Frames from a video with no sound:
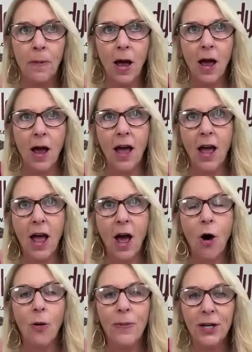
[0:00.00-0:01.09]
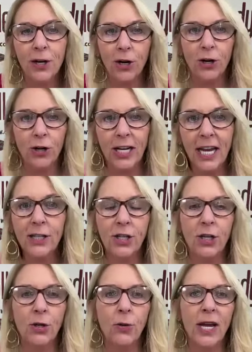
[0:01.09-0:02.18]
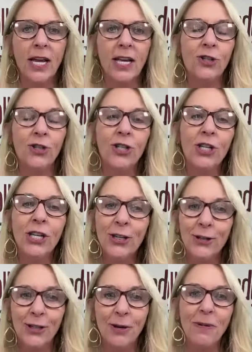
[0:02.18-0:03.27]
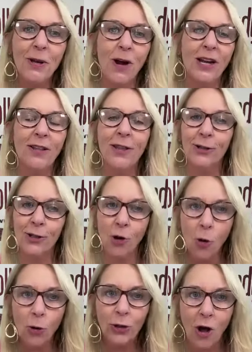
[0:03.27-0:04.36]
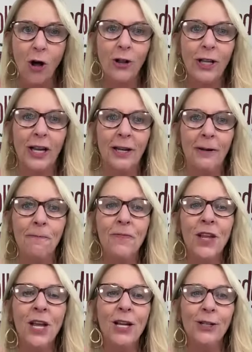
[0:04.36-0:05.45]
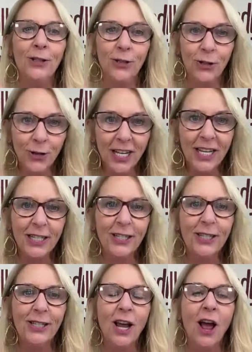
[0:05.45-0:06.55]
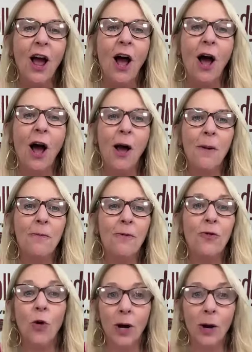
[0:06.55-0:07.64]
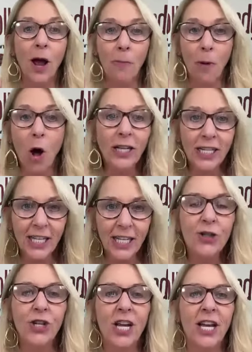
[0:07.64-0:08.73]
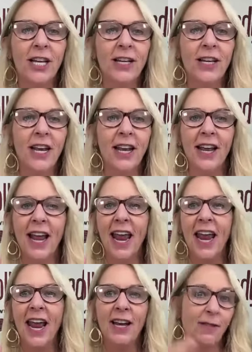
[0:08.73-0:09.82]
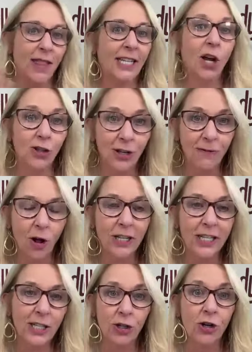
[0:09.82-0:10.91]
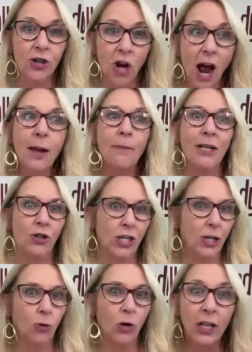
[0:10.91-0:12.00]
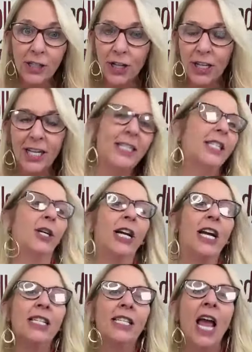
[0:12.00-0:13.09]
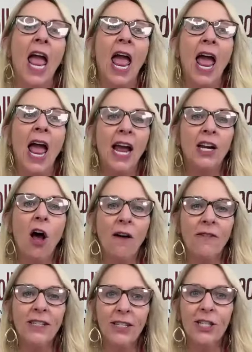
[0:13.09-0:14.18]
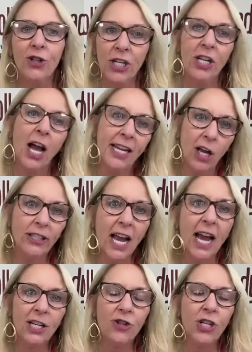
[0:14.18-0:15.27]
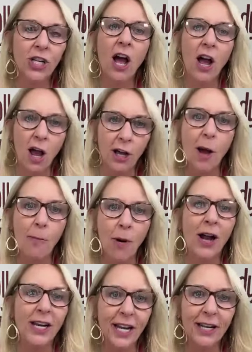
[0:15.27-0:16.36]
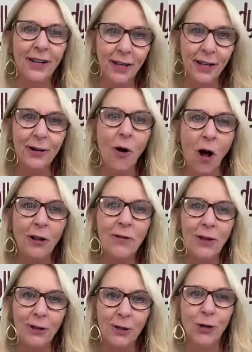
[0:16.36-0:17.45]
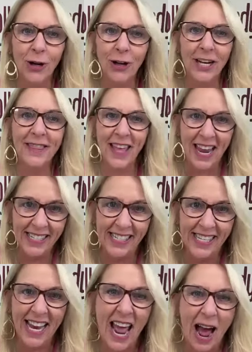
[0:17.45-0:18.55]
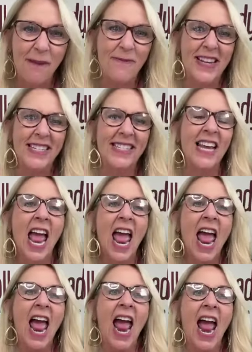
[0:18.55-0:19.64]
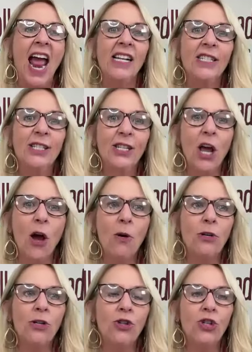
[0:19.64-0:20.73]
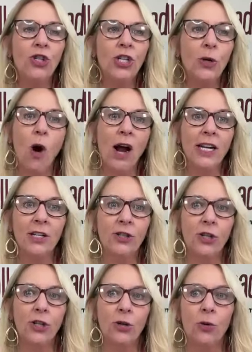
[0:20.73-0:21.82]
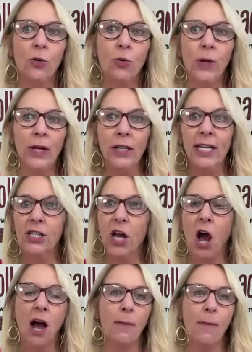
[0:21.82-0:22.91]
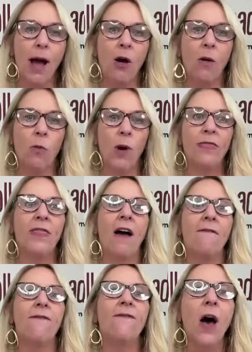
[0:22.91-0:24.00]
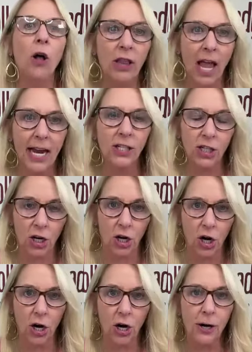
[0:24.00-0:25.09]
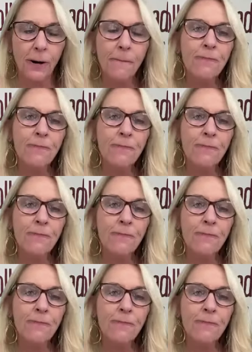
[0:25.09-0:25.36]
helping her get to is she used to be one of those cold calling students for a politician. And that's how she volunteered her time. And she really took it serious. And obviously, she got yelled at and she got hung up on, and, all of those brilliant things that happened. And so she wanted to really talk about what that felt like to her.